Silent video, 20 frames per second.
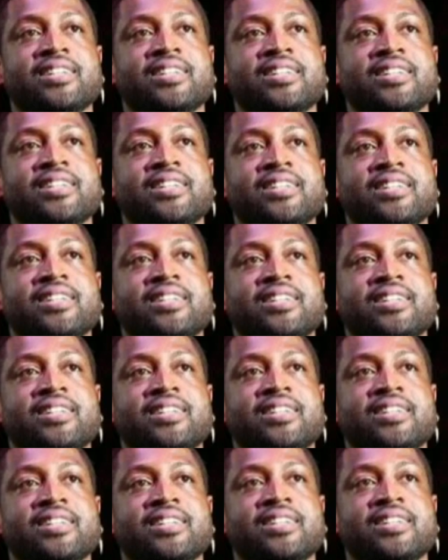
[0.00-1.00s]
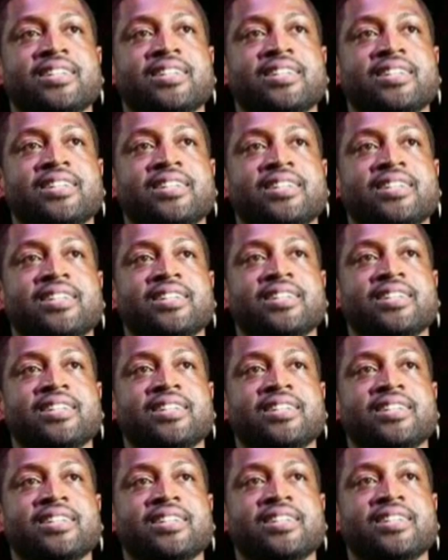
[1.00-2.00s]

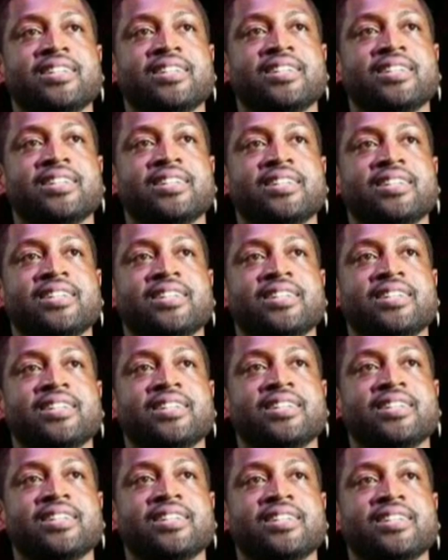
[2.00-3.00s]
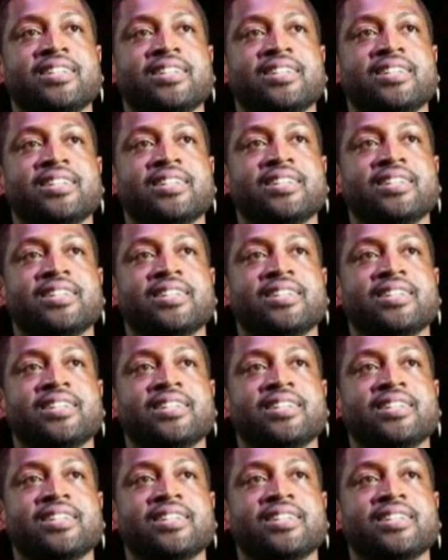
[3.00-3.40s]
Nothing is said.